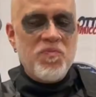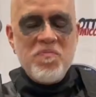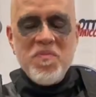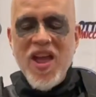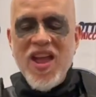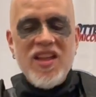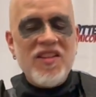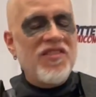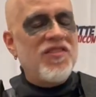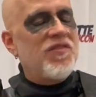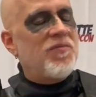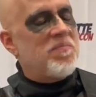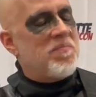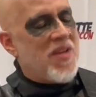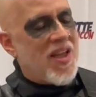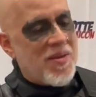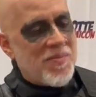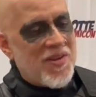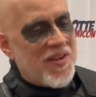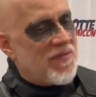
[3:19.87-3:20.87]
made
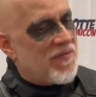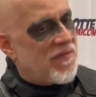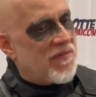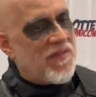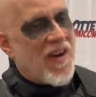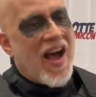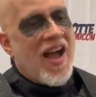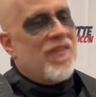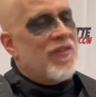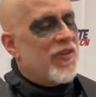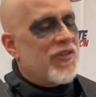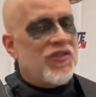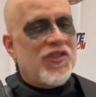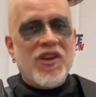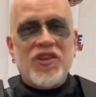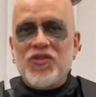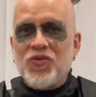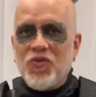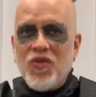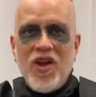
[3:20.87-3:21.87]
maybe 5 or
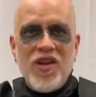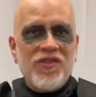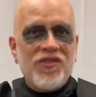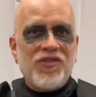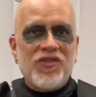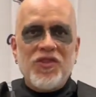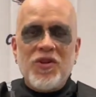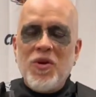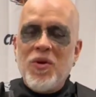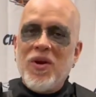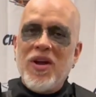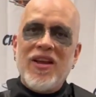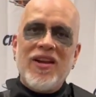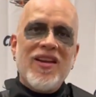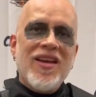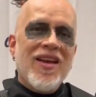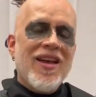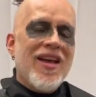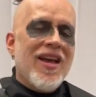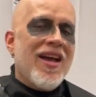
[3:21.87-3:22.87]
6 runs through
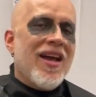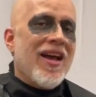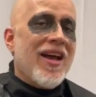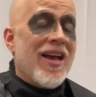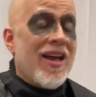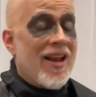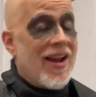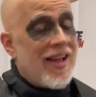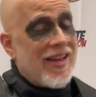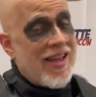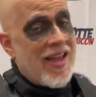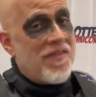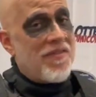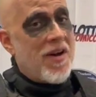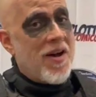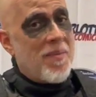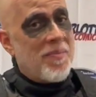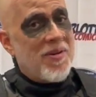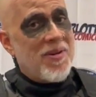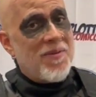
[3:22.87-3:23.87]
it, and I
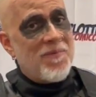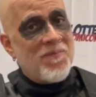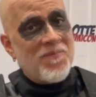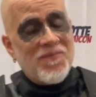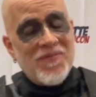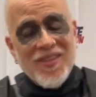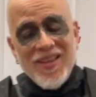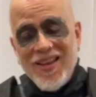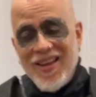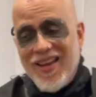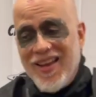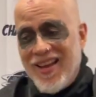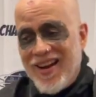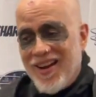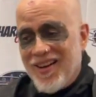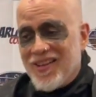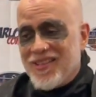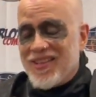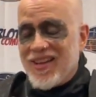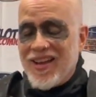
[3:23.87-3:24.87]
gave up.
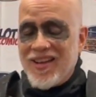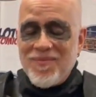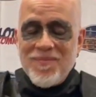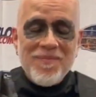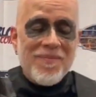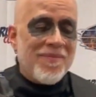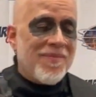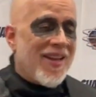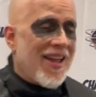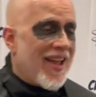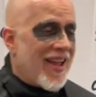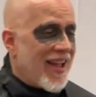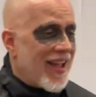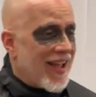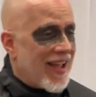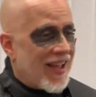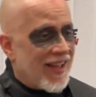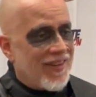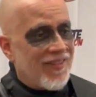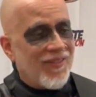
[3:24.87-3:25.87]
And I was like,
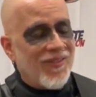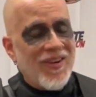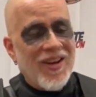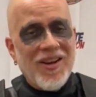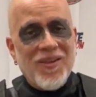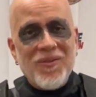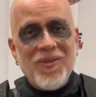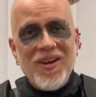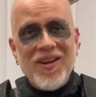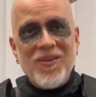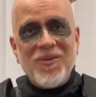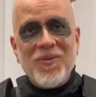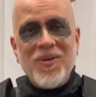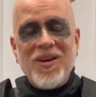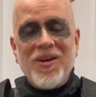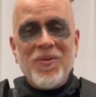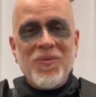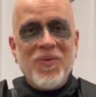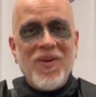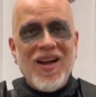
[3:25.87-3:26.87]
man, what a
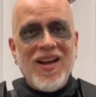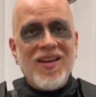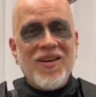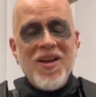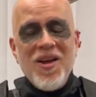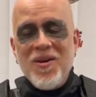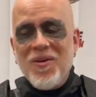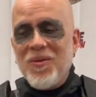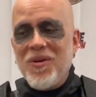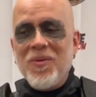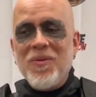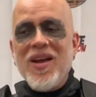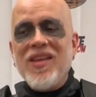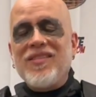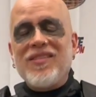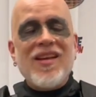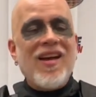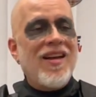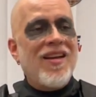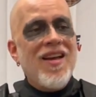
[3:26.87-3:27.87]

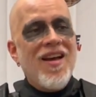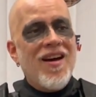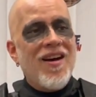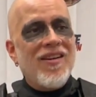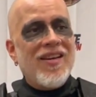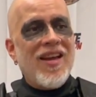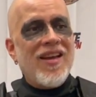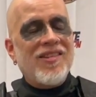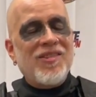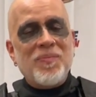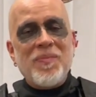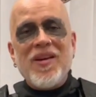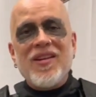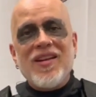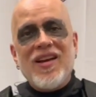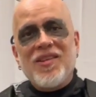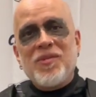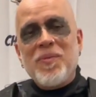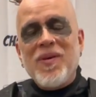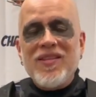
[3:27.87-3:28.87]
waste. Okay, I
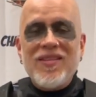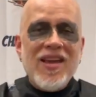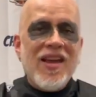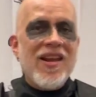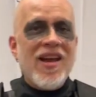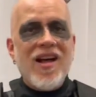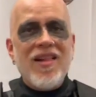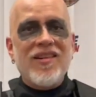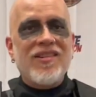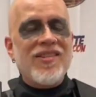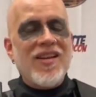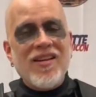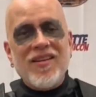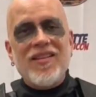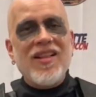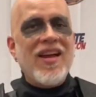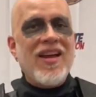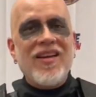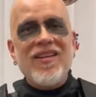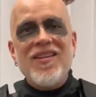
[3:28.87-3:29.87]
spent $10 on
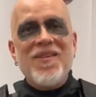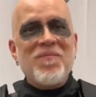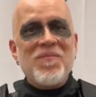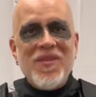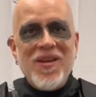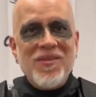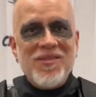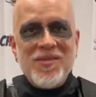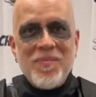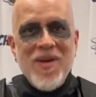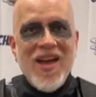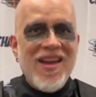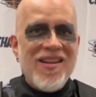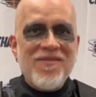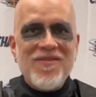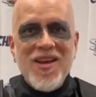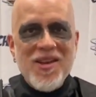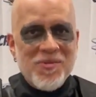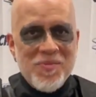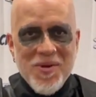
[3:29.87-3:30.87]
clay. That was a
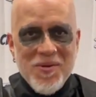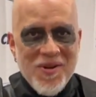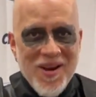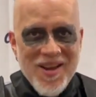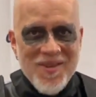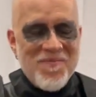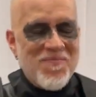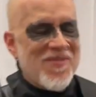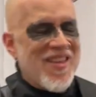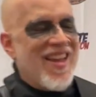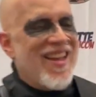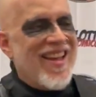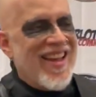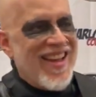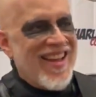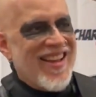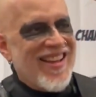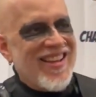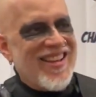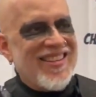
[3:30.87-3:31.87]
bad investment, right?
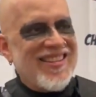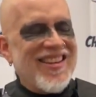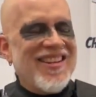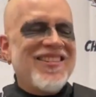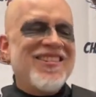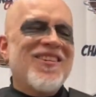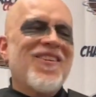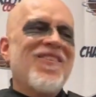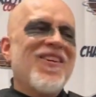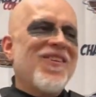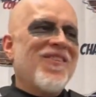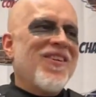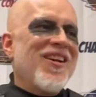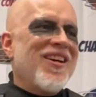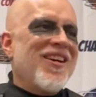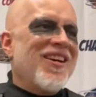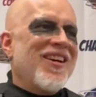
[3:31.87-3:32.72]
I said, so